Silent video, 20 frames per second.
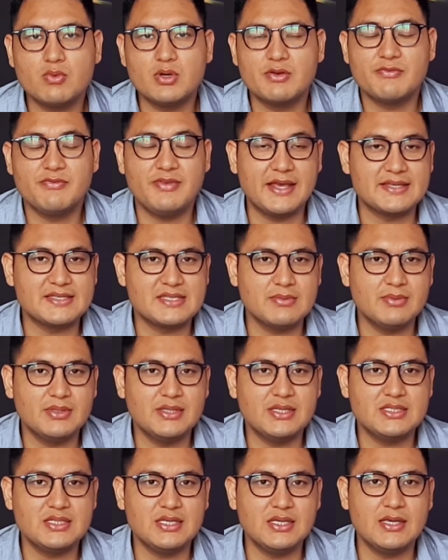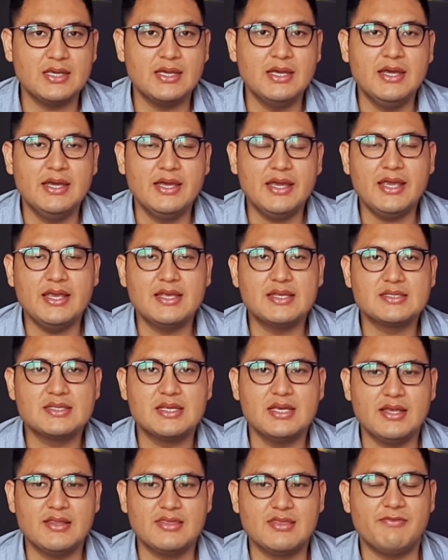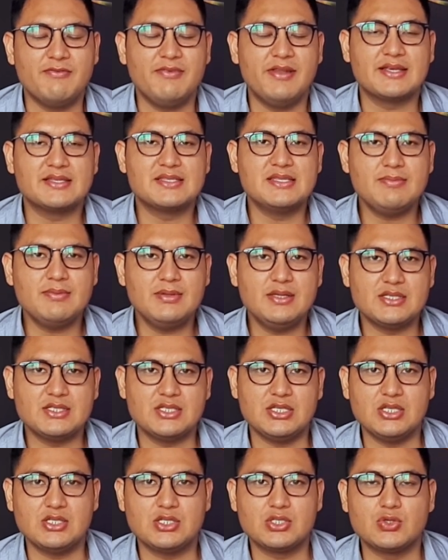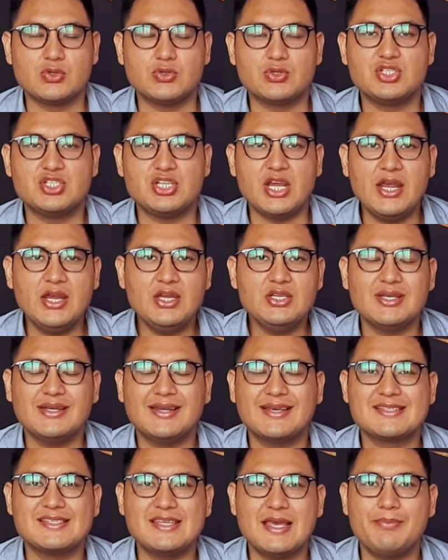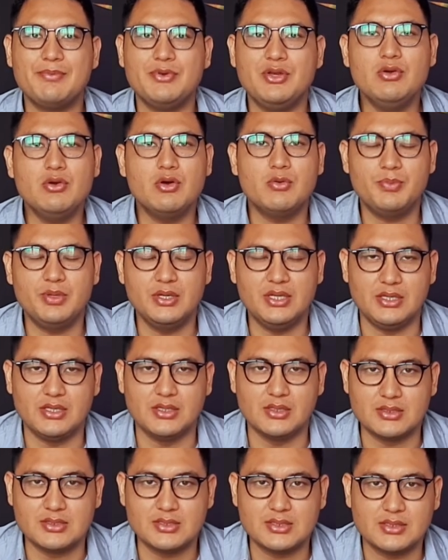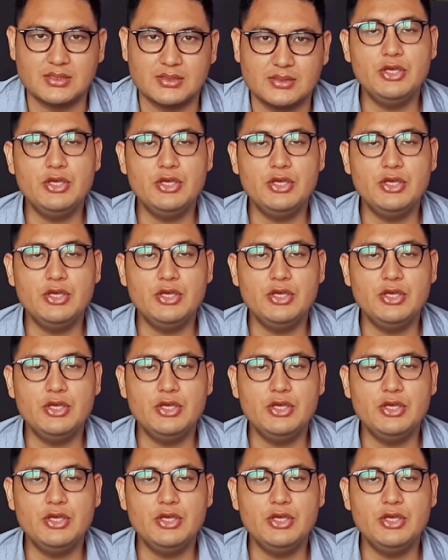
one, flexibility, is the flexibility to change and accept new opinions.